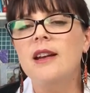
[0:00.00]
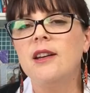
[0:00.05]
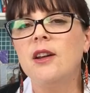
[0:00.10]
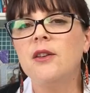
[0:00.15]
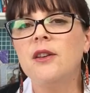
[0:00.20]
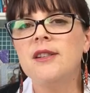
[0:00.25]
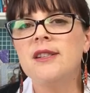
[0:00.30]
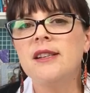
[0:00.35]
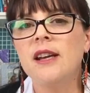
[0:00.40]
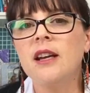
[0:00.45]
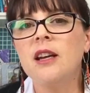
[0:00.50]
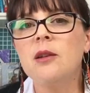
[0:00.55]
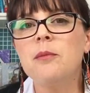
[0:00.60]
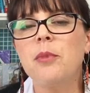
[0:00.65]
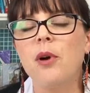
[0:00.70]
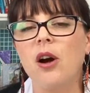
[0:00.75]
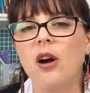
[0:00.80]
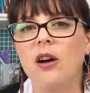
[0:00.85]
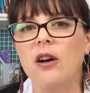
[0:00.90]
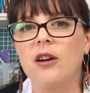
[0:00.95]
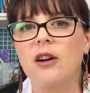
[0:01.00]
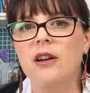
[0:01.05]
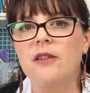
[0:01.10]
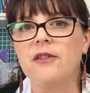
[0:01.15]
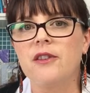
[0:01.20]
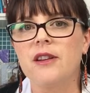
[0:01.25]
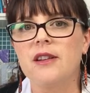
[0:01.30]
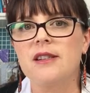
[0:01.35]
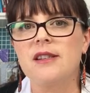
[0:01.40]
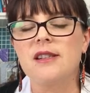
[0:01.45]
Now, the second part
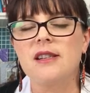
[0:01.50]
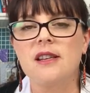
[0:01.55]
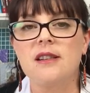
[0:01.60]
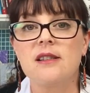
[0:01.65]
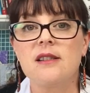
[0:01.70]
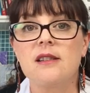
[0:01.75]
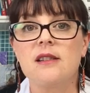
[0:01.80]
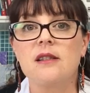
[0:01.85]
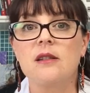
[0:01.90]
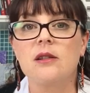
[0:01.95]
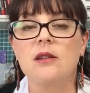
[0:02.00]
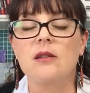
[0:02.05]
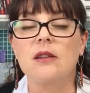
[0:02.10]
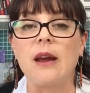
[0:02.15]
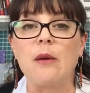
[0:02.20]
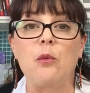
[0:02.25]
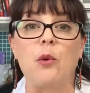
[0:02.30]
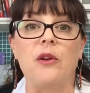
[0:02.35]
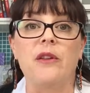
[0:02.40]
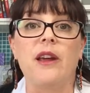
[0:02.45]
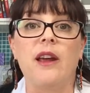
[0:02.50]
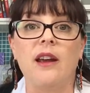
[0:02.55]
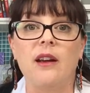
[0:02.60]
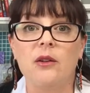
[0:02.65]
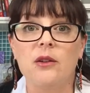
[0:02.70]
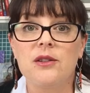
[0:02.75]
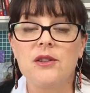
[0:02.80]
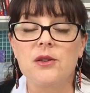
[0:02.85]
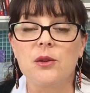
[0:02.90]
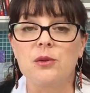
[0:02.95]
of this is where they hang
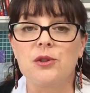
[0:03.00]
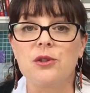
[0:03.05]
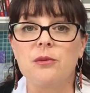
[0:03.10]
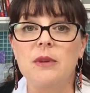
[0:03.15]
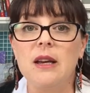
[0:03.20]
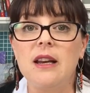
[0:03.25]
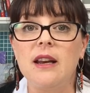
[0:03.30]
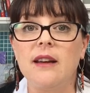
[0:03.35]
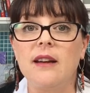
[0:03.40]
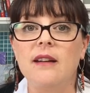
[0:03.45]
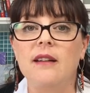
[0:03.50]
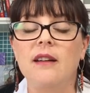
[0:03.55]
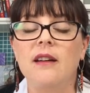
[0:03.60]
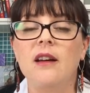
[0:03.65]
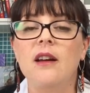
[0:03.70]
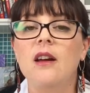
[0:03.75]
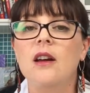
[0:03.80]
out on social media.